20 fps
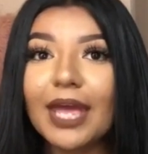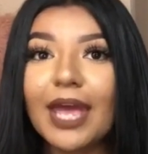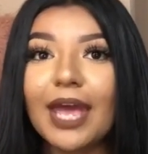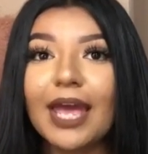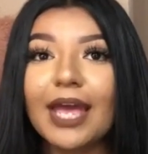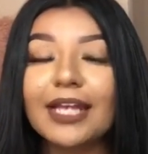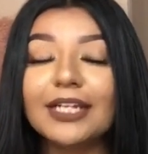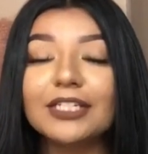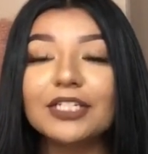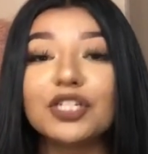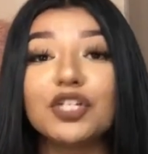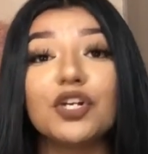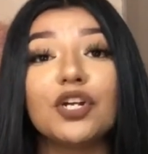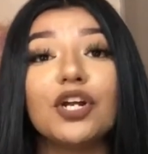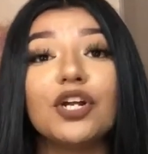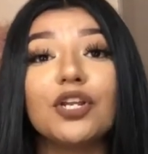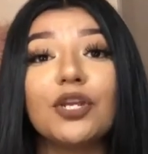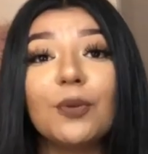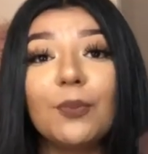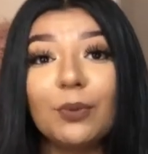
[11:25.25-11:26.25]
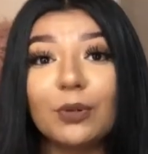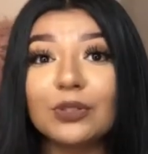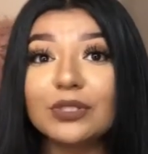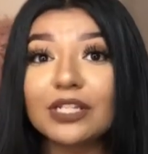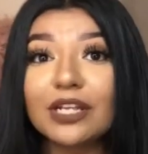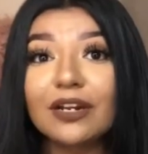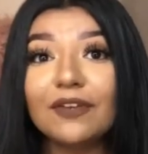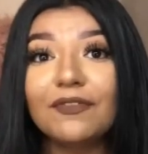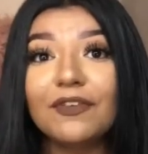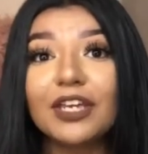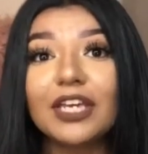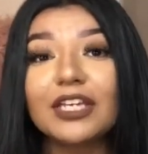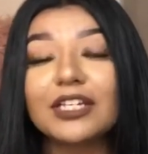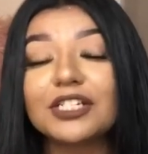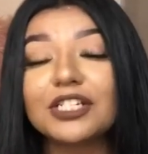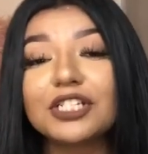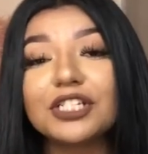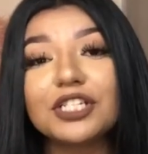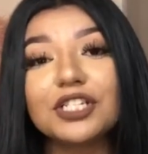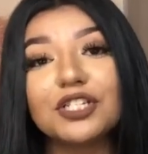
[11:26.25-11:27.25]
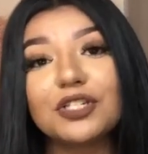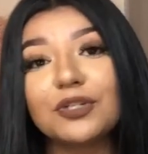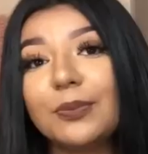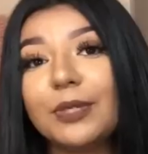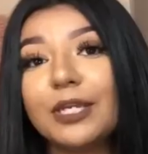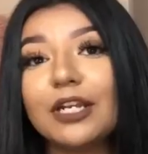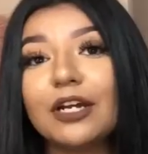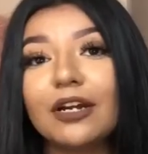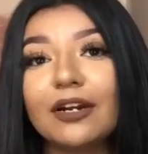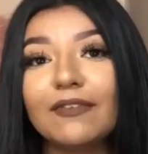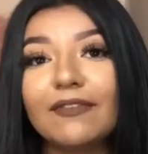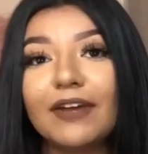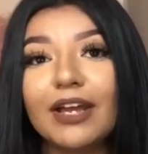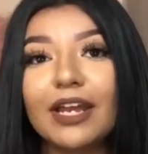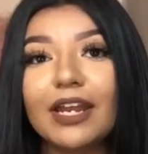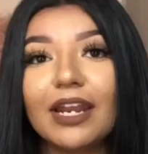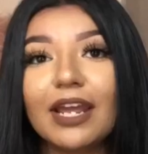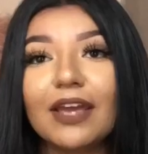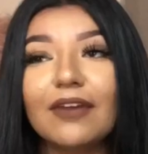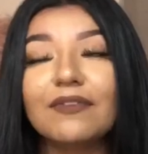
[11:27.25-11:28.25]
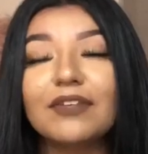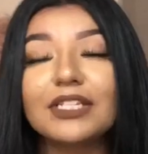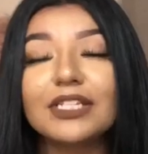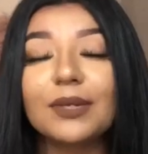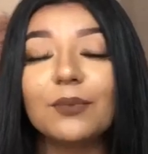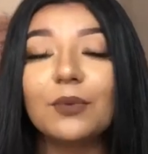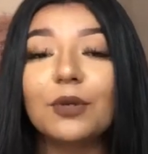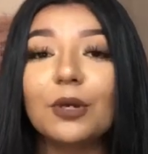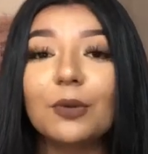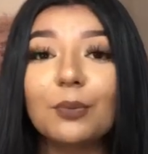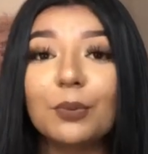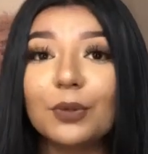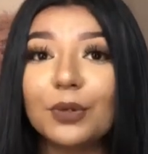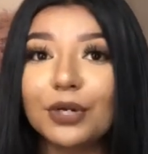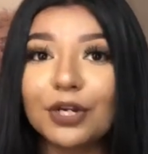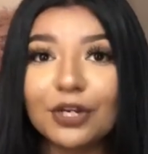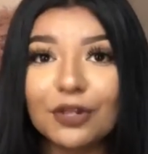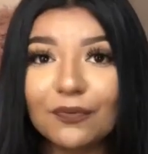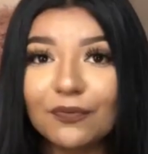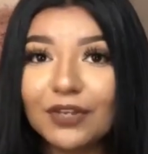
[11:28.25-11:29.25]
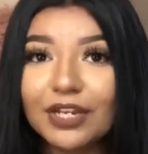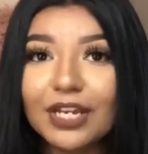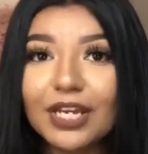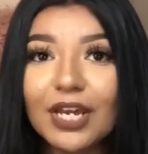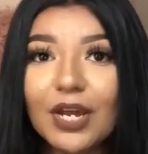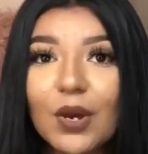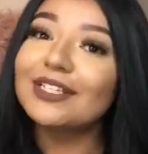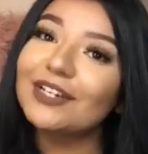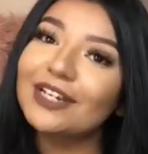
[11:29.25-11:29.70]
and turn on your post notifications be notified every time we upload a new video.